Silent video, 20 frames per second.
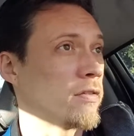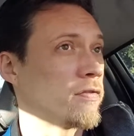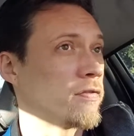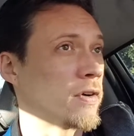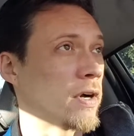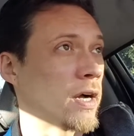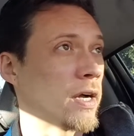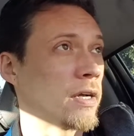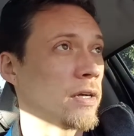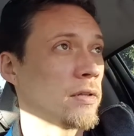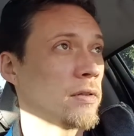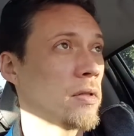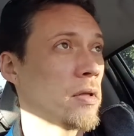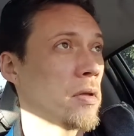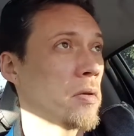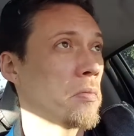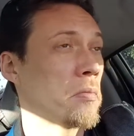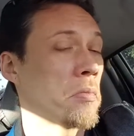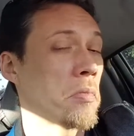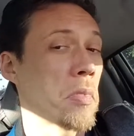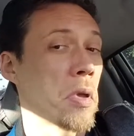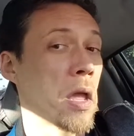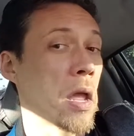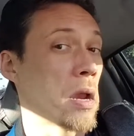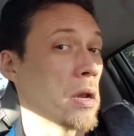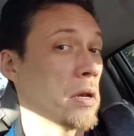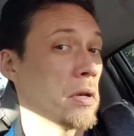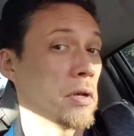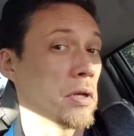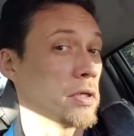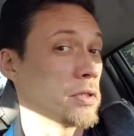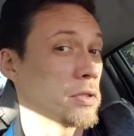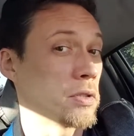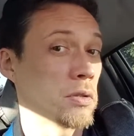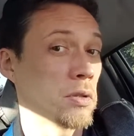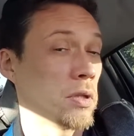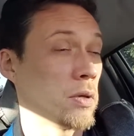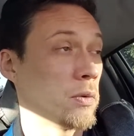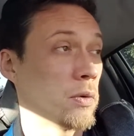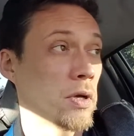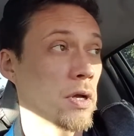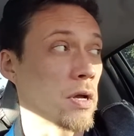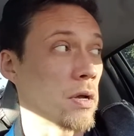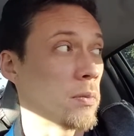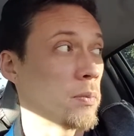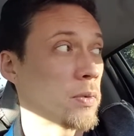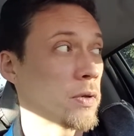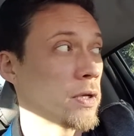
file and it doesn't load up.